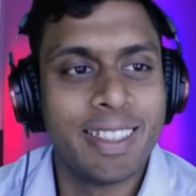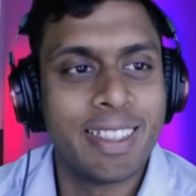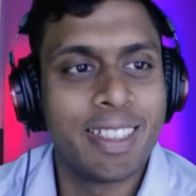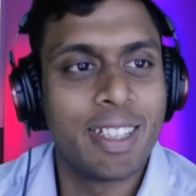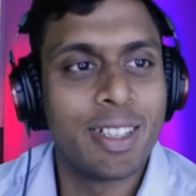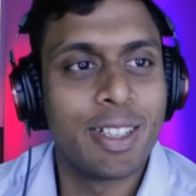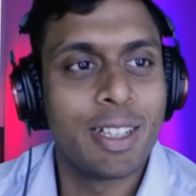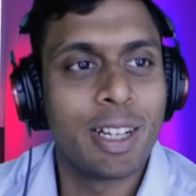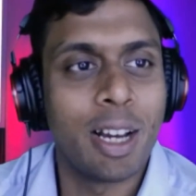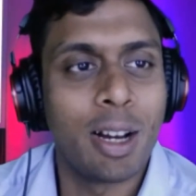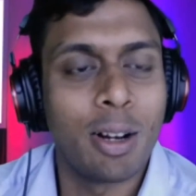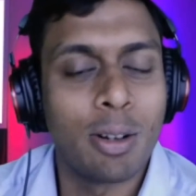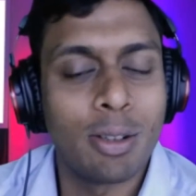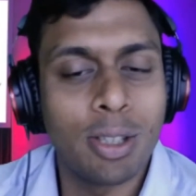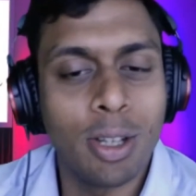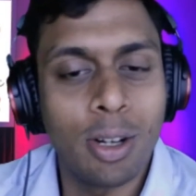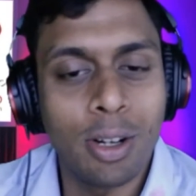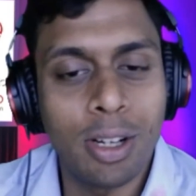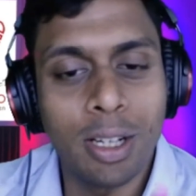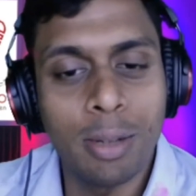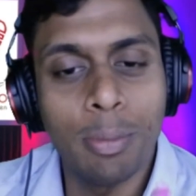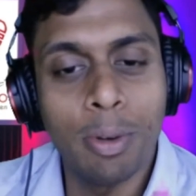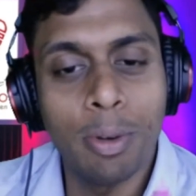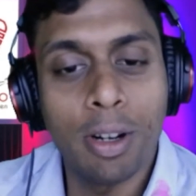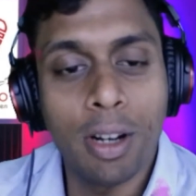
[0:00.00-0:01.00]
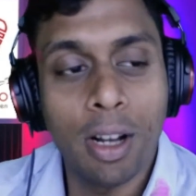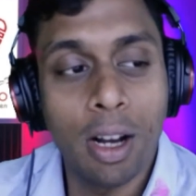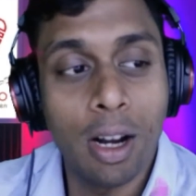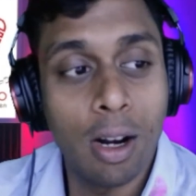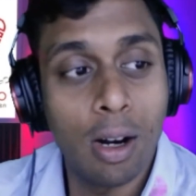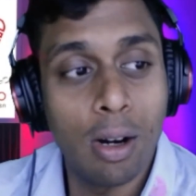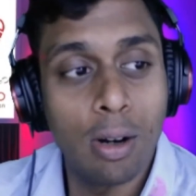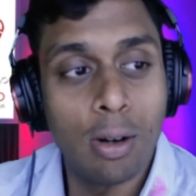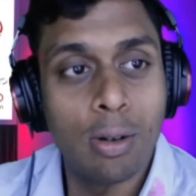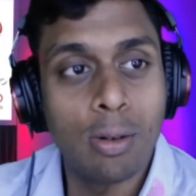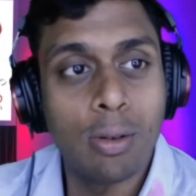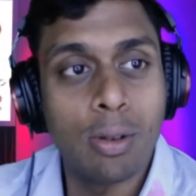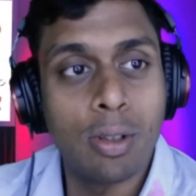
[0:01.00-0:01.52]
Now talking about
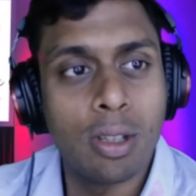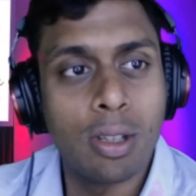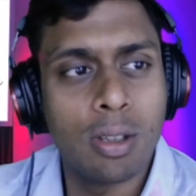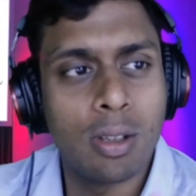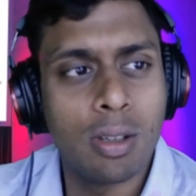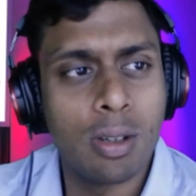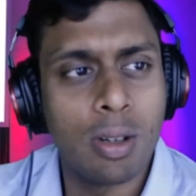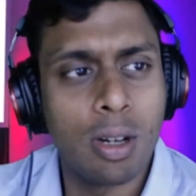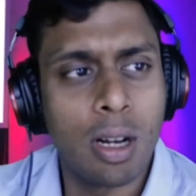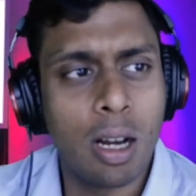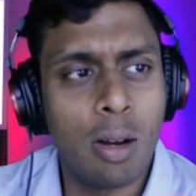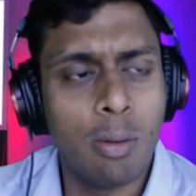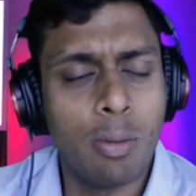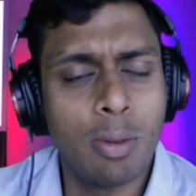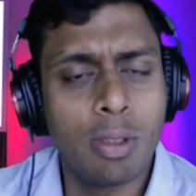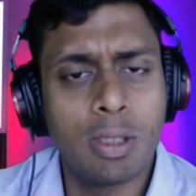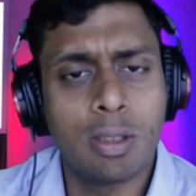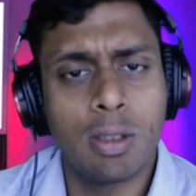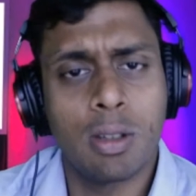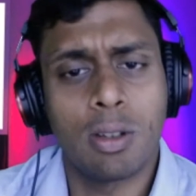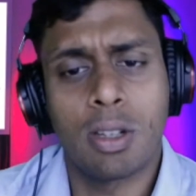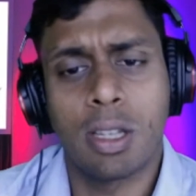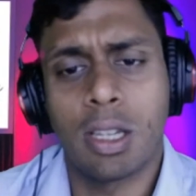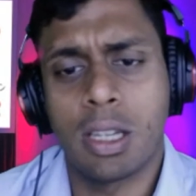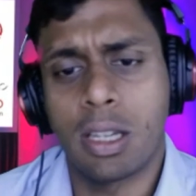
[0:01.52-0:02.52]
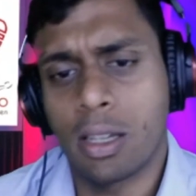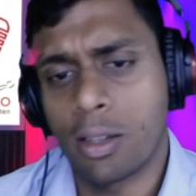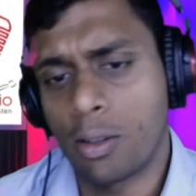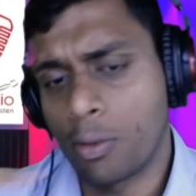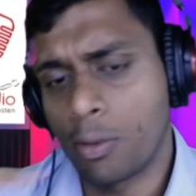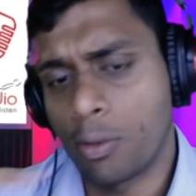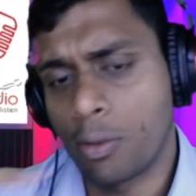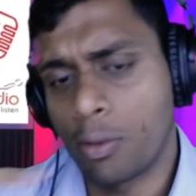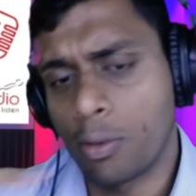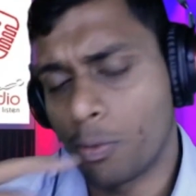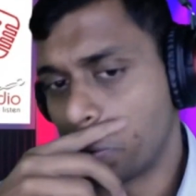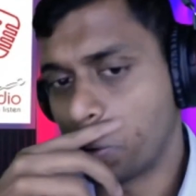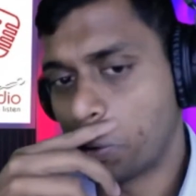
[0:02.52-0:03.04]
how, I was talking
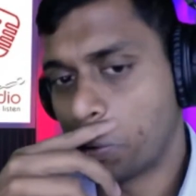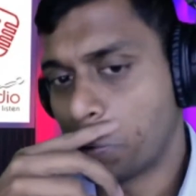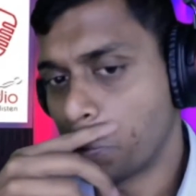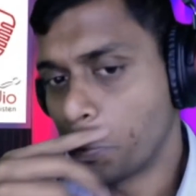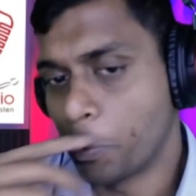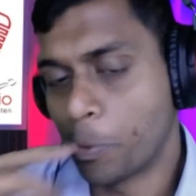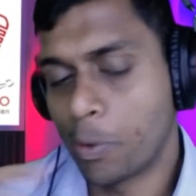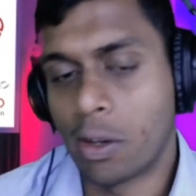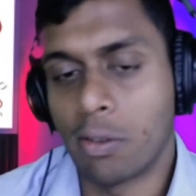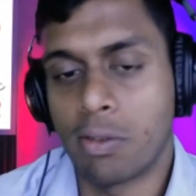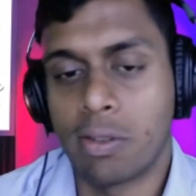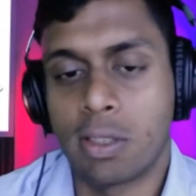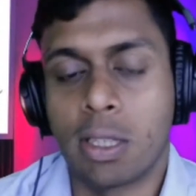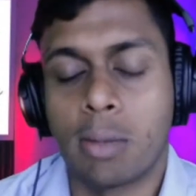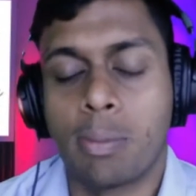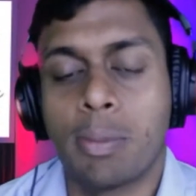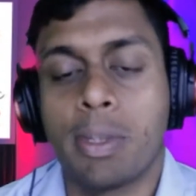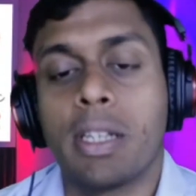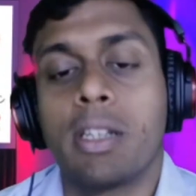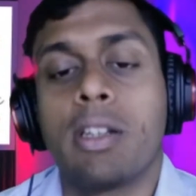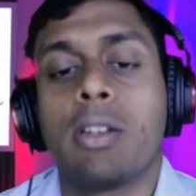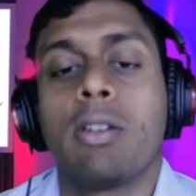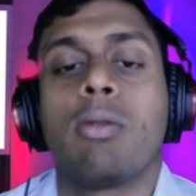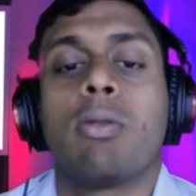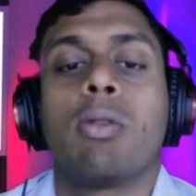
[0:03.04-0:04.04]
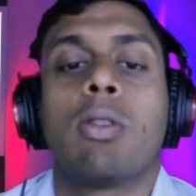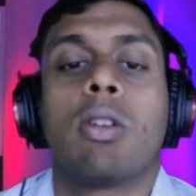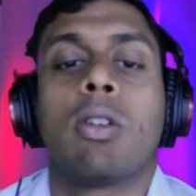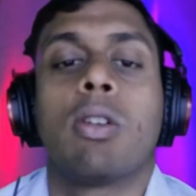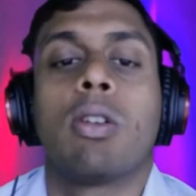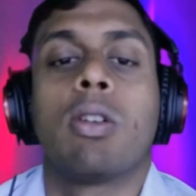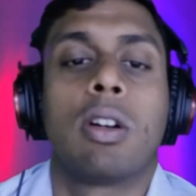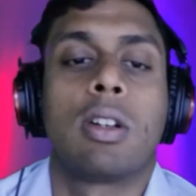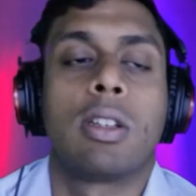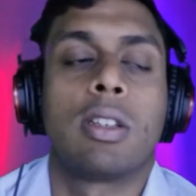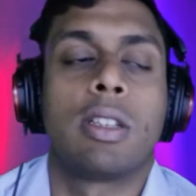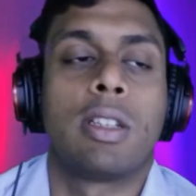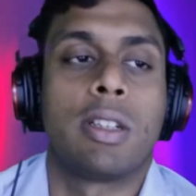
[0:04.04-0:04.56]
with you, I was updating you
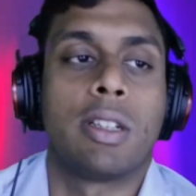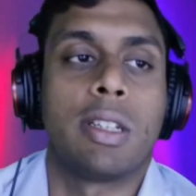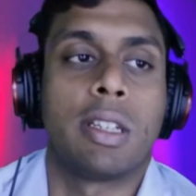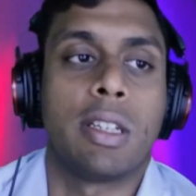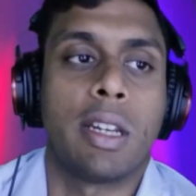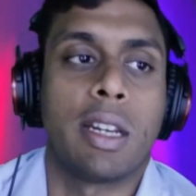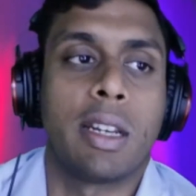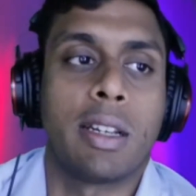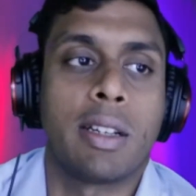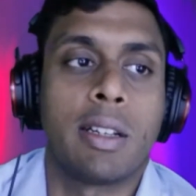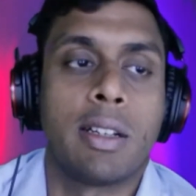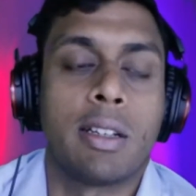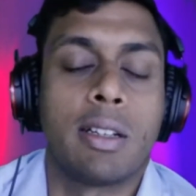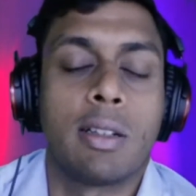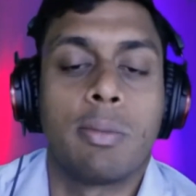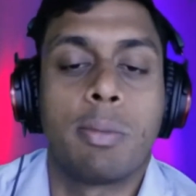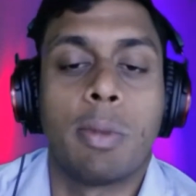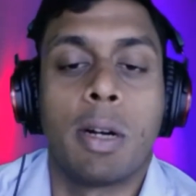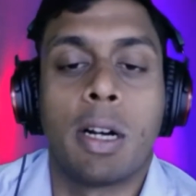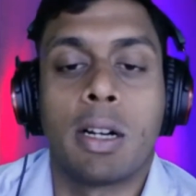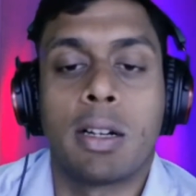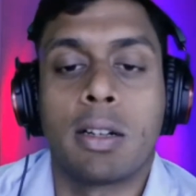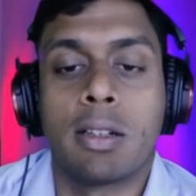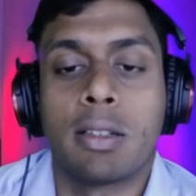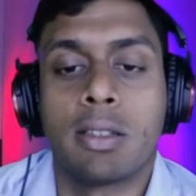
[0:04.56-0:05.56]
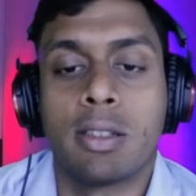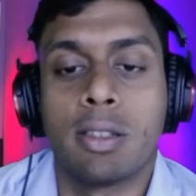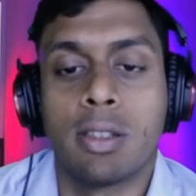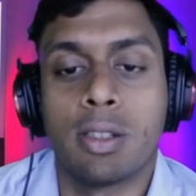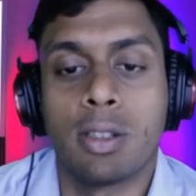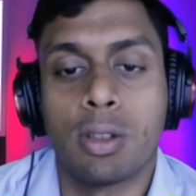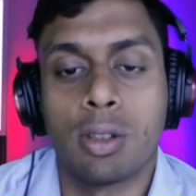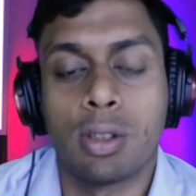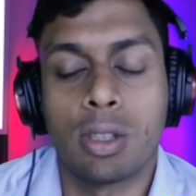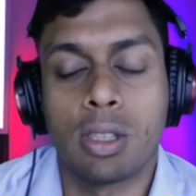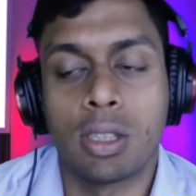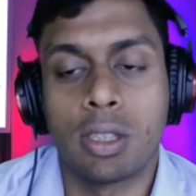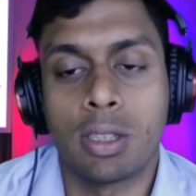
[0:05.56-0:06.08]
on the rental markets,
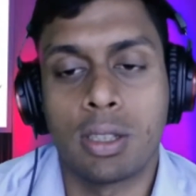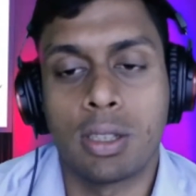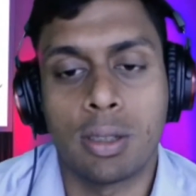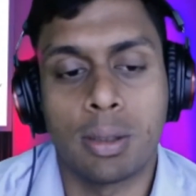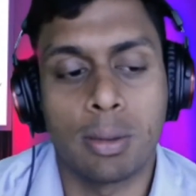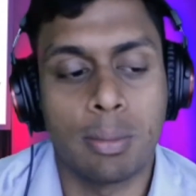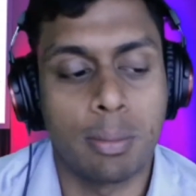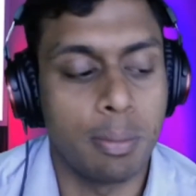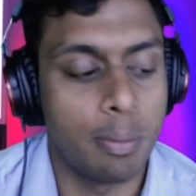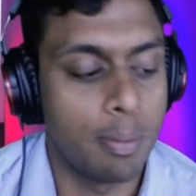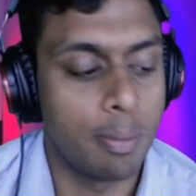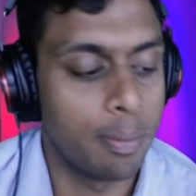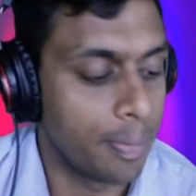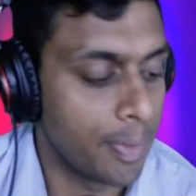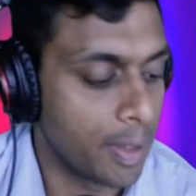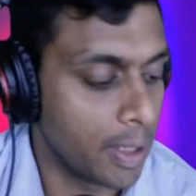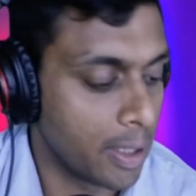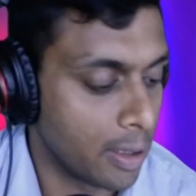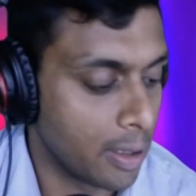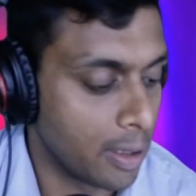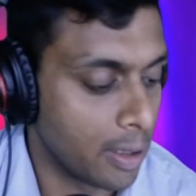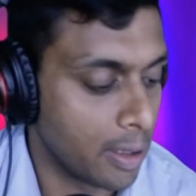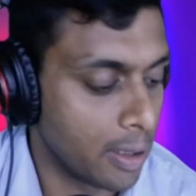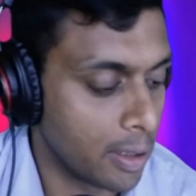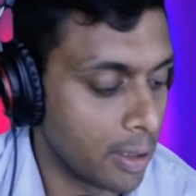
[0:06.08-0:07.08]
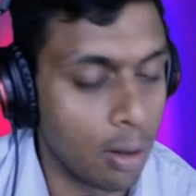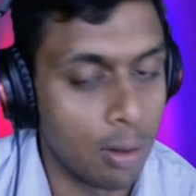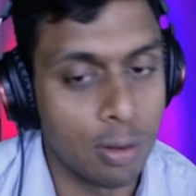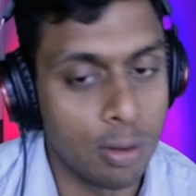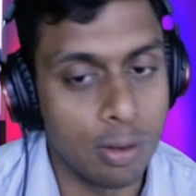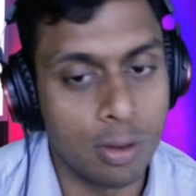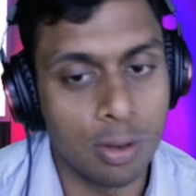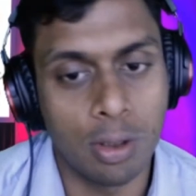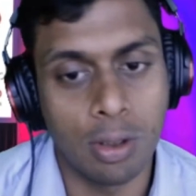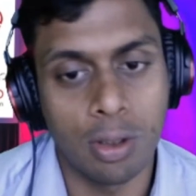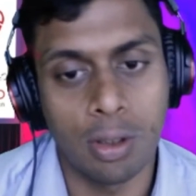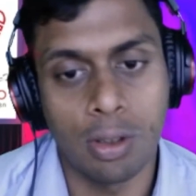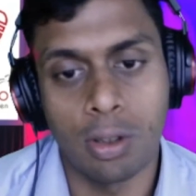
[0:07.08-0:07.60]
the
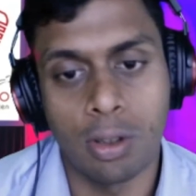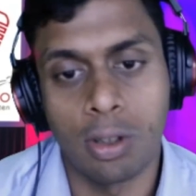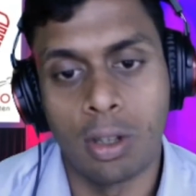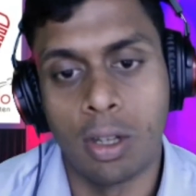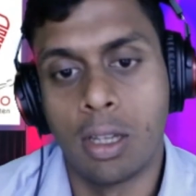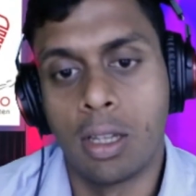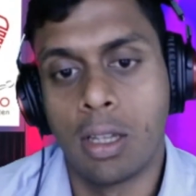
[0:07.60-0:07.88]
towns or